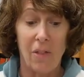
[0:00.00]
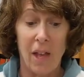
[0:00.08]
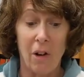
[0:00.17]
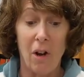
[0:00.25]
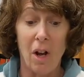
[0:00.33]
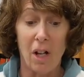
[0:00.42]
They
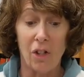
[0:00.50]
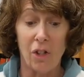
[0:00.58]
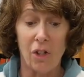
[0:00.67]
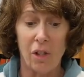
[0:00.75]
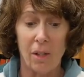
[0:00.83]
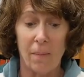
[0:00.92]
are
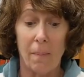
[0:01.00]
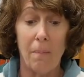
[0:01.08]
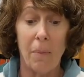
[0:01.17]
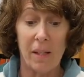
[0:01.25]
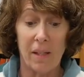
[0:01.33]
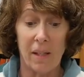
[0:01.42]
hushed,
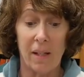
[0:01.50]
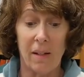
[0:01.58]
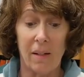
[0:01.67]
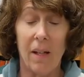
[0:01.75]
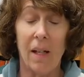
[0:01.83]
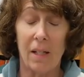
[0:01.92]
busy,
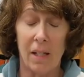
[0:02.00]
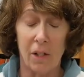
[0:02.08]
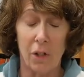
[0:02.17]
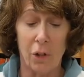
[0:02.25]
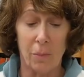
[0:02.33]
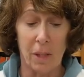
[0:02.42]
and
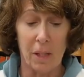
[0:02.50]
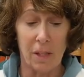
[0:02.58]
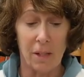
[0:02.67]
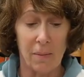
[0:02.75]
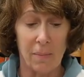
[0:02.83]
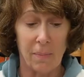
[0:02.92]
determined.